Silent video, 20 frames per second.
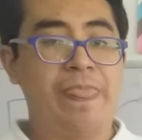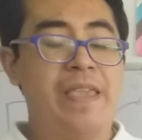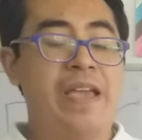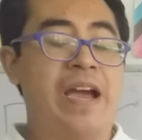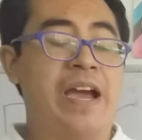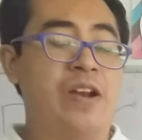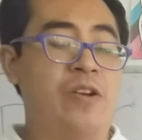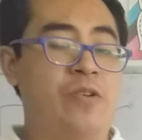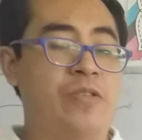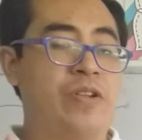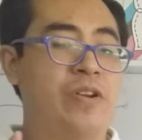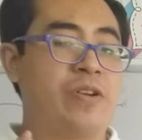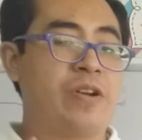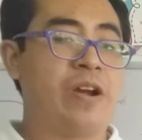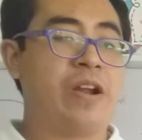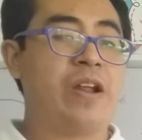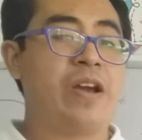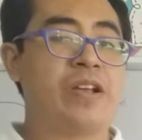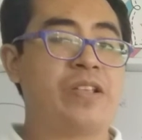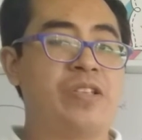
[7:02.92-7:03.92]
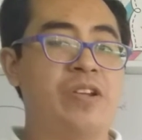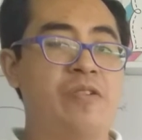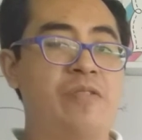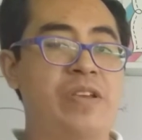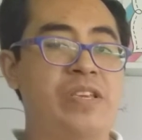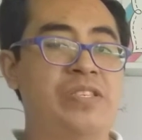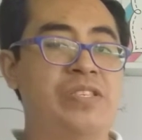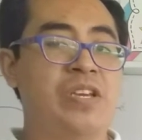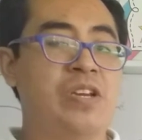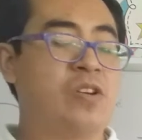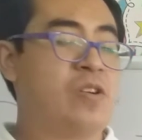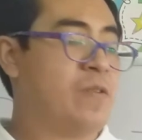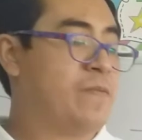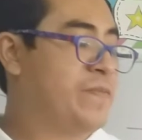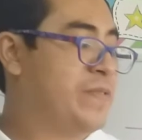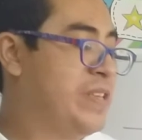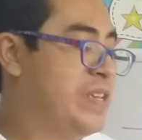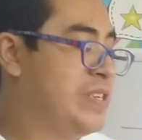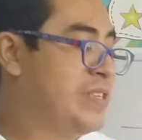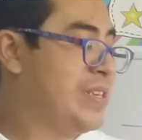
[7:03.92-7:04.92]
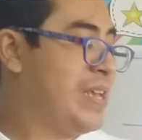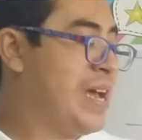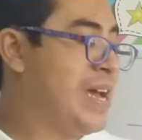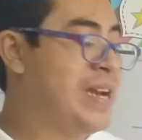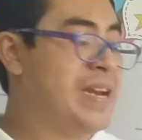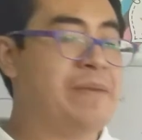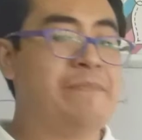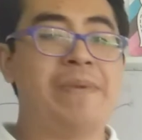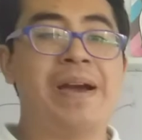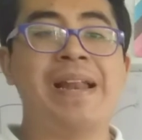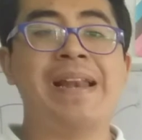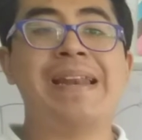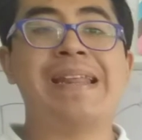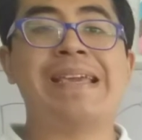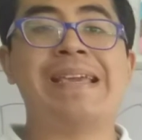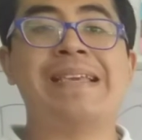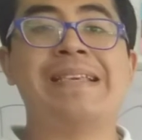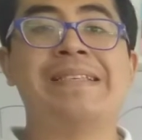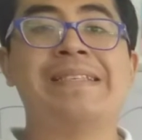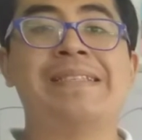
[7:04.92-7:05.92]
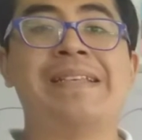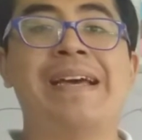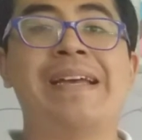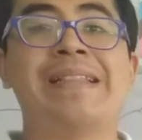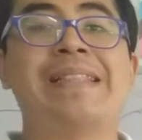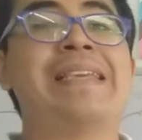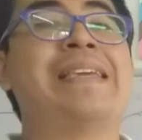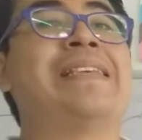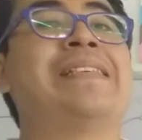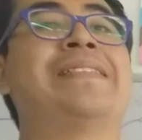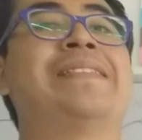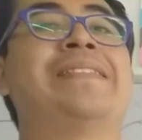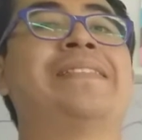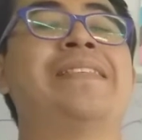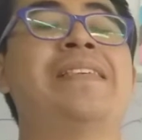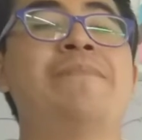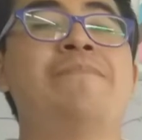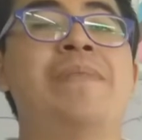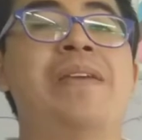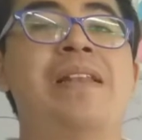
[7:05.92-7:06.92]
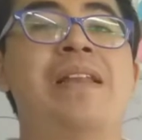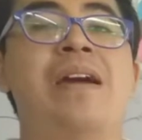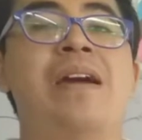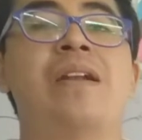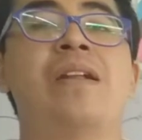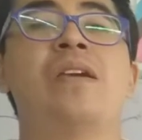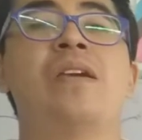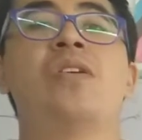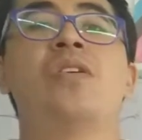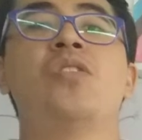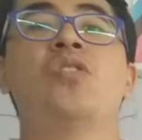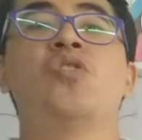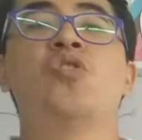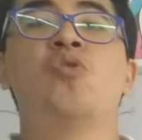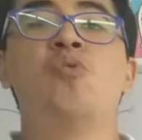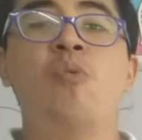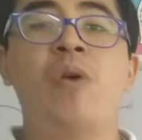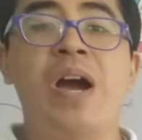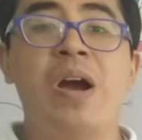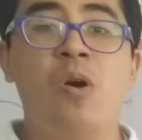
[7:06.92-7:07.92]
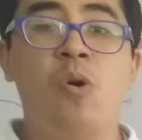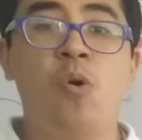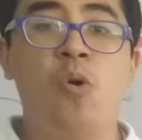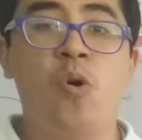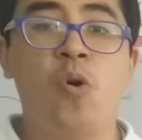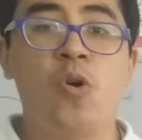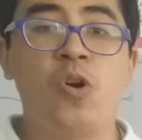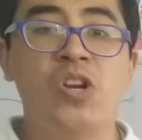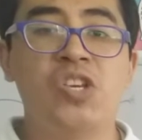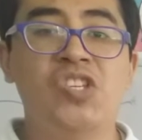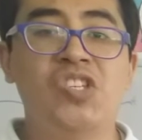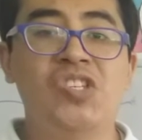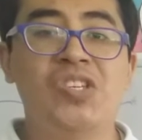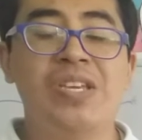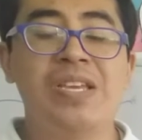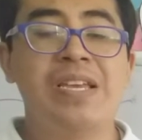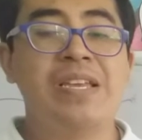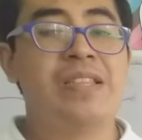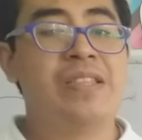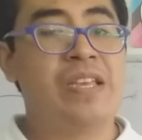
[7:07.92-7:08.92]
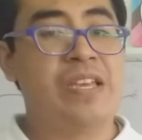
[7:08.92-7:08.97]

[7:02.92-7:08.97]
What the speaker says: Another characteristic of this animal is that it's similar to a horse.